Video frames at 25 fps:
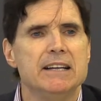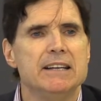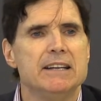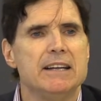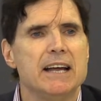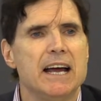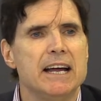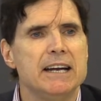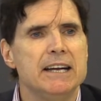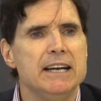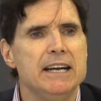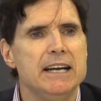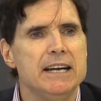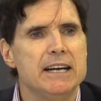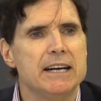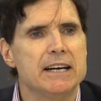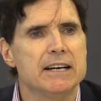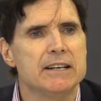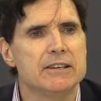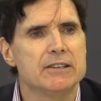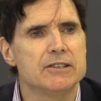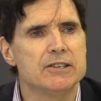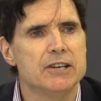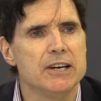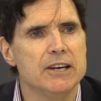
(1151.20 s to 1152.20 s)
then he
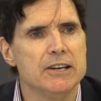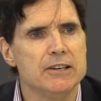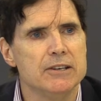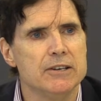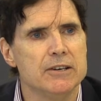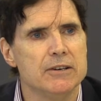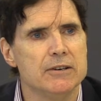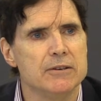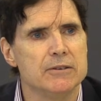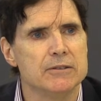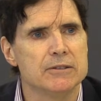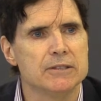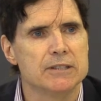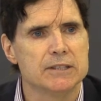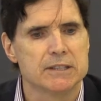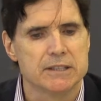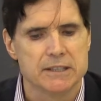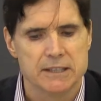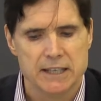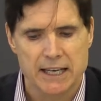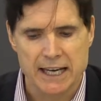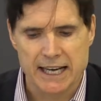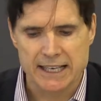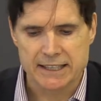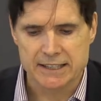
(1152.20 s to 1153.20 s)

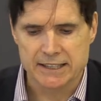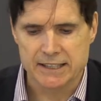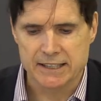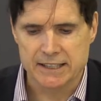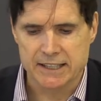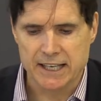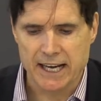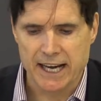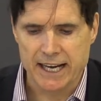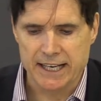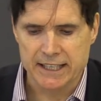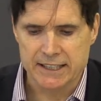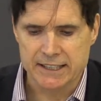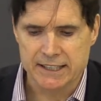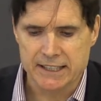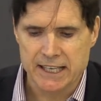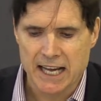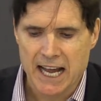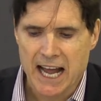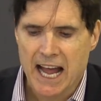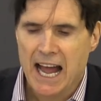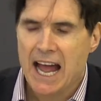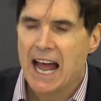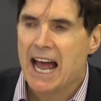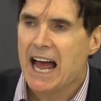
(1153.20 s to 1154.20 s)
continues and
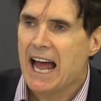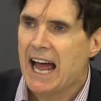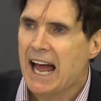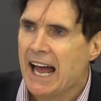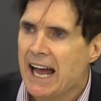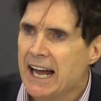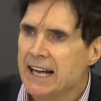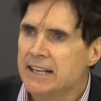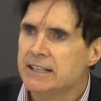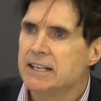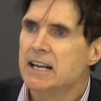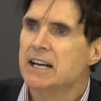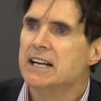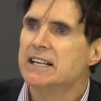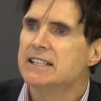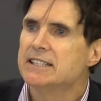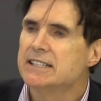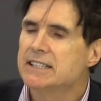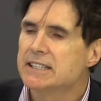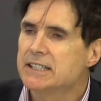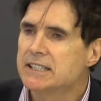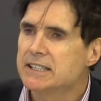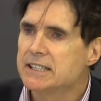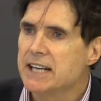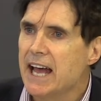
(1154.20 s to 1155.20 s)
states, and
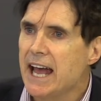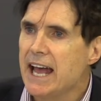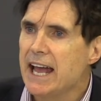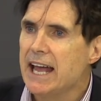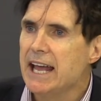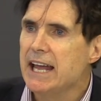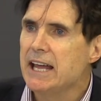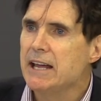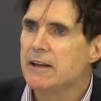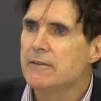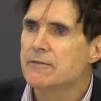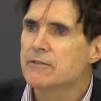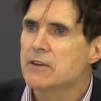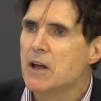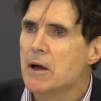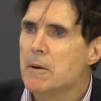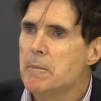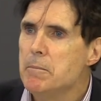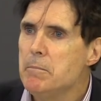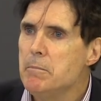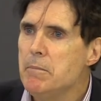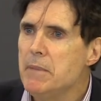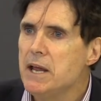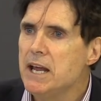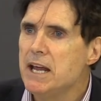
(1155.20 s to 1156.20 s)
saved
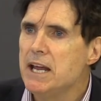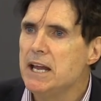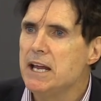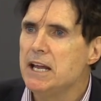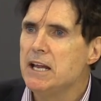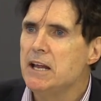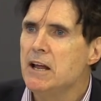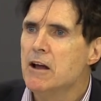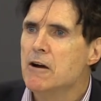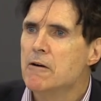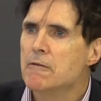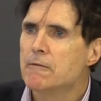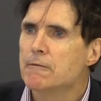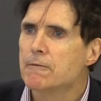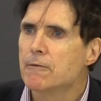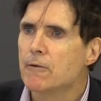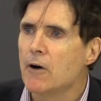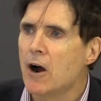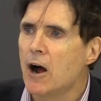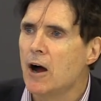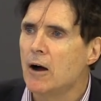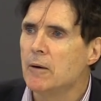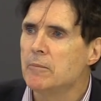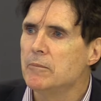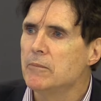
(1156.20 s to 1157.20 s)
me
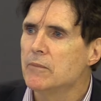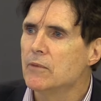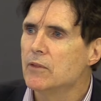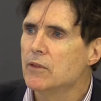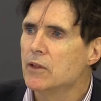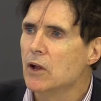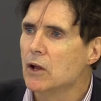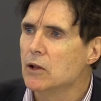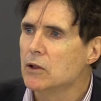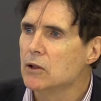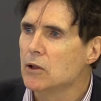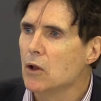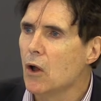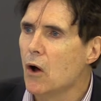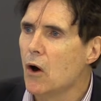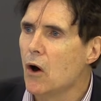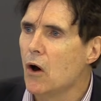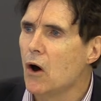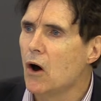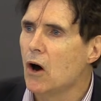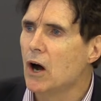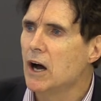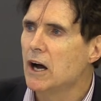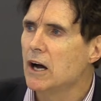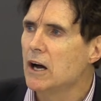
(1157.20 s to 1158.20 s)
from the
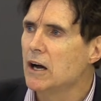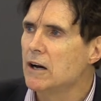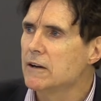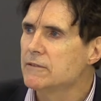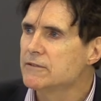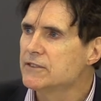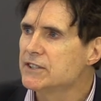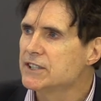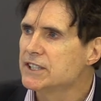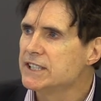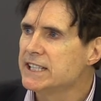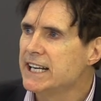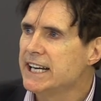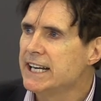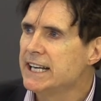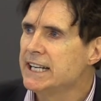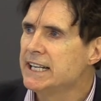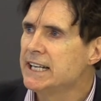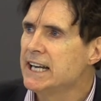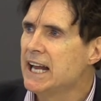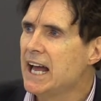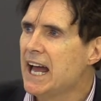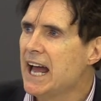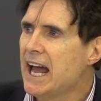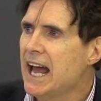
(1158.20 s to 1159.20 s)
law of
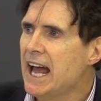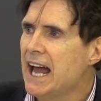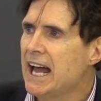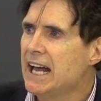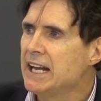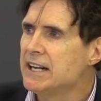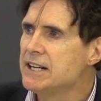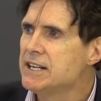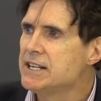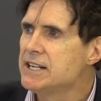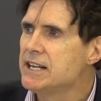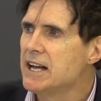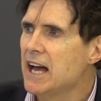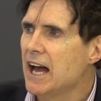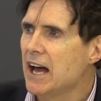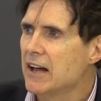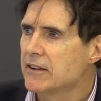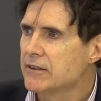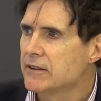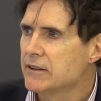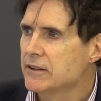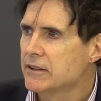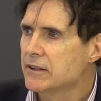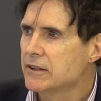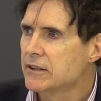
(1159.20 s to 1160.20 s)
sin and
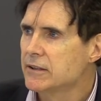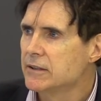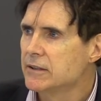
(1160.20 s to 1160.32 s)
death.